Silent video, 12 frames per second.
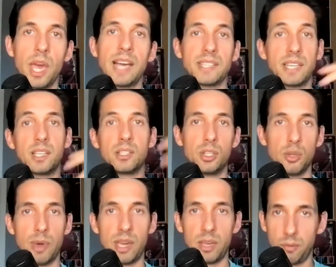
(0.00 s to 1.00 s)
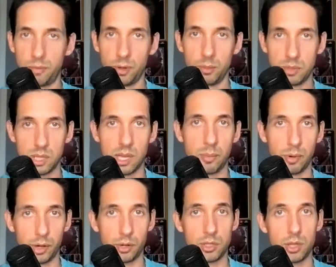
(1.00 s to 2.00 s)
As I continue making films, the
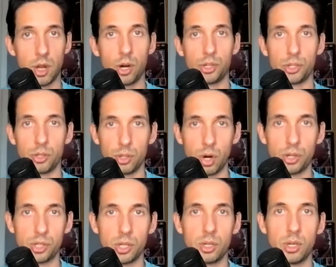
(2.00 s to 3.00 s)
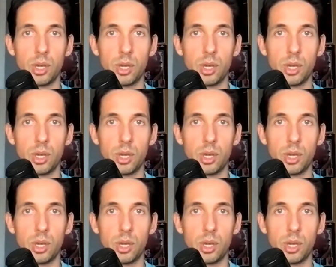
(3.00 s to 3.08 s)
library grows larger and larger.